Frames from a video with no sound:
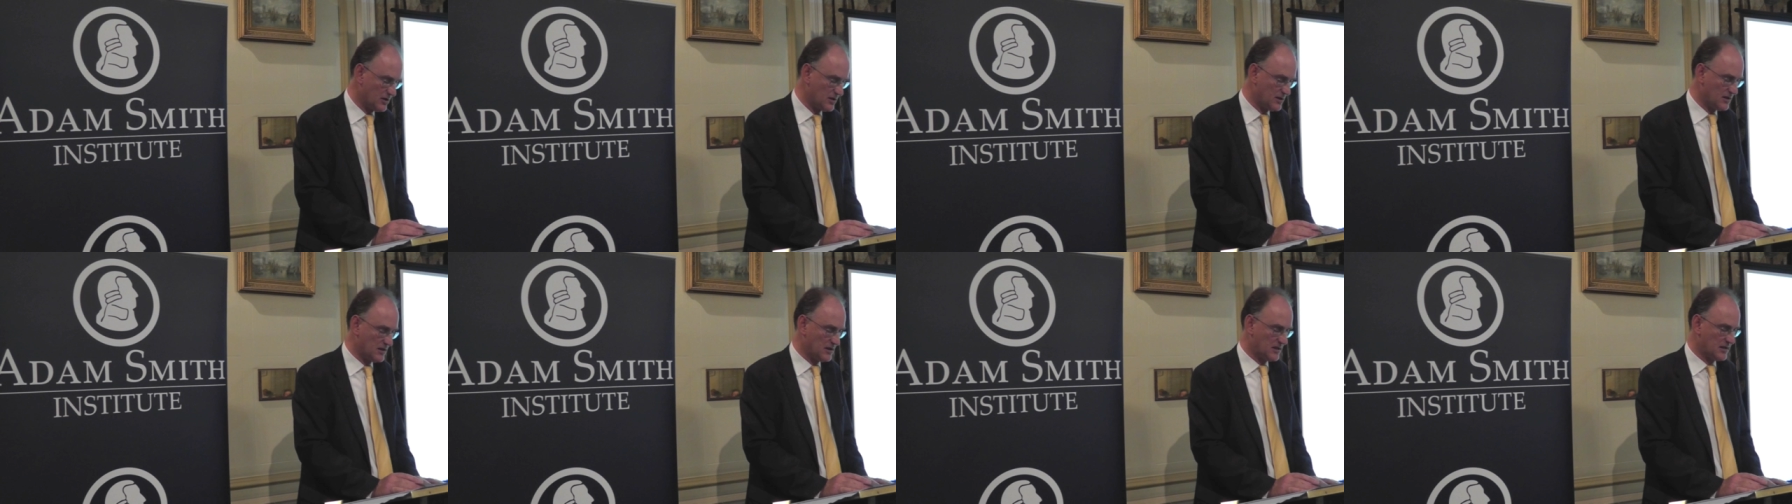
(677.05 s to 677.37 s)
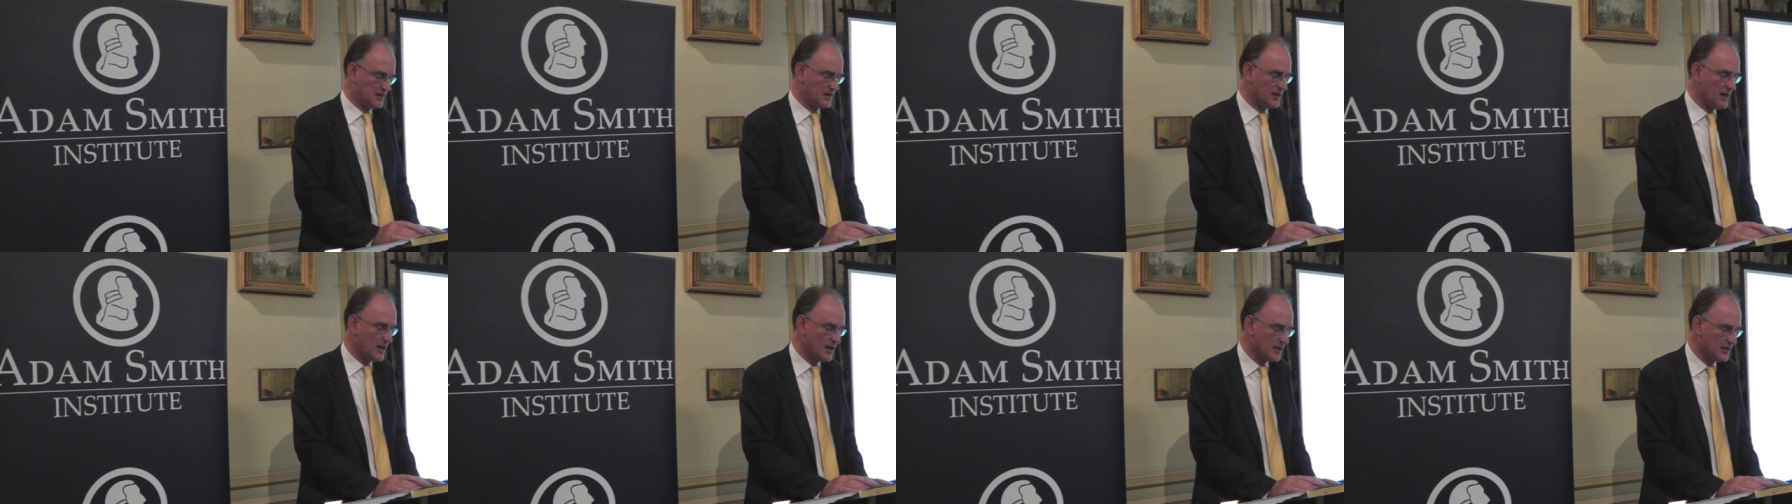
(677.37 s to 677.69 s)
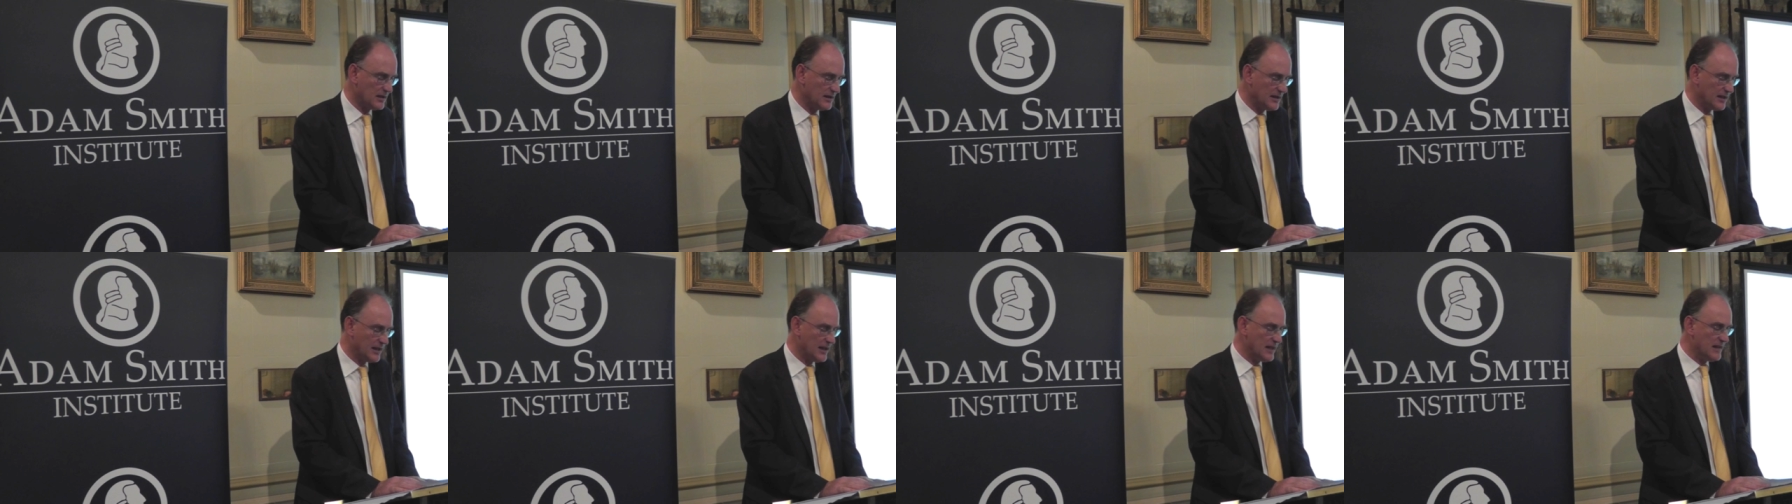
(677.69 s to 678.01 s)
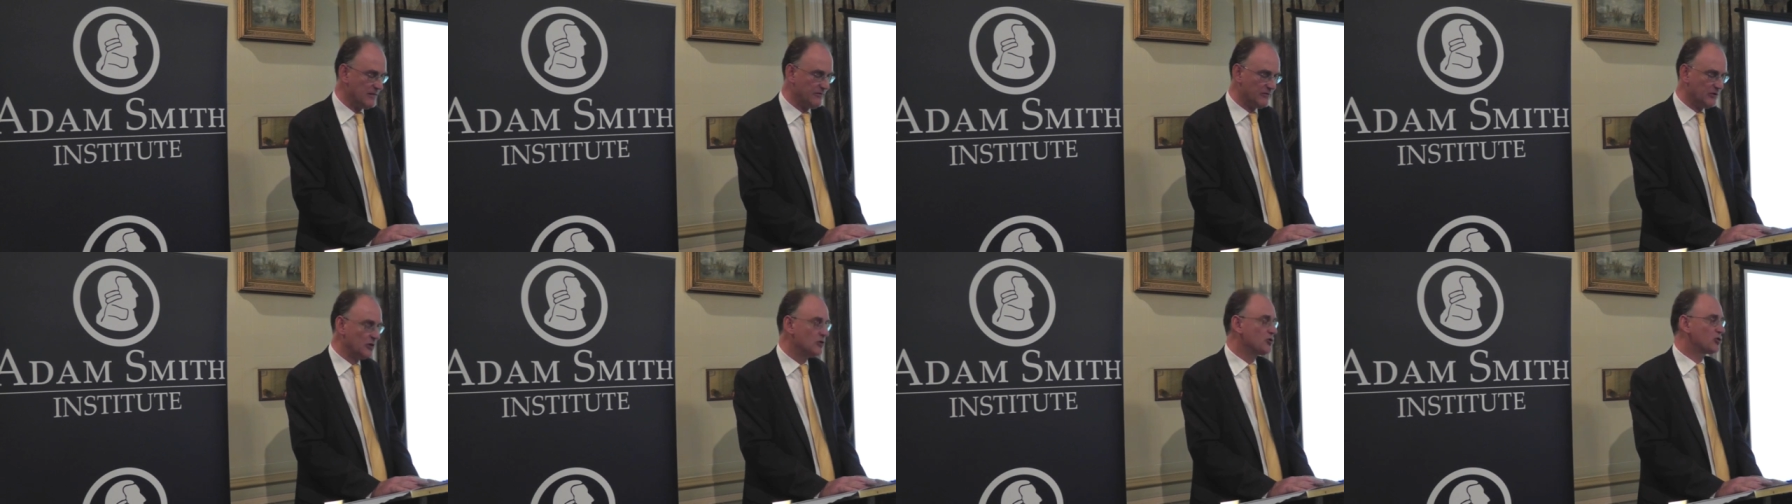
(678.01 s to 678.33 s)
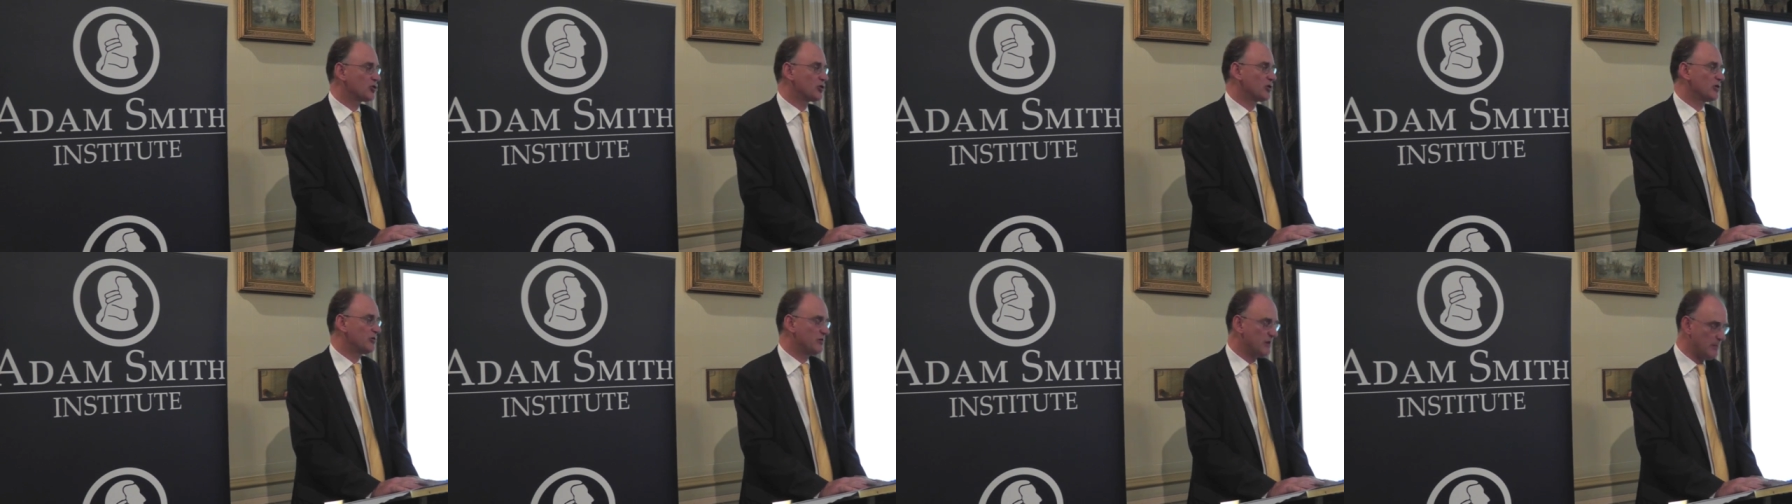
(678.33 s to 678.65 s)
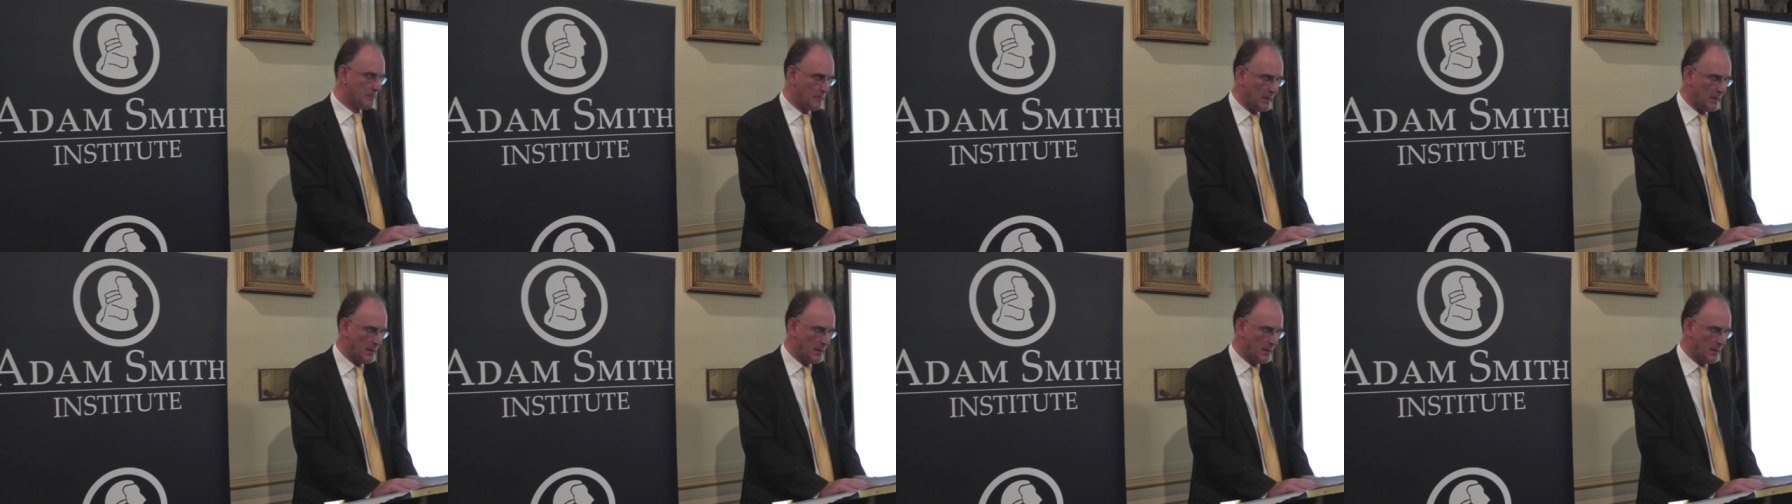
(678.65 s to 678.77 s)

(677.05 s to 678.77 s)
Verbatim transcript: to the startling evolutionary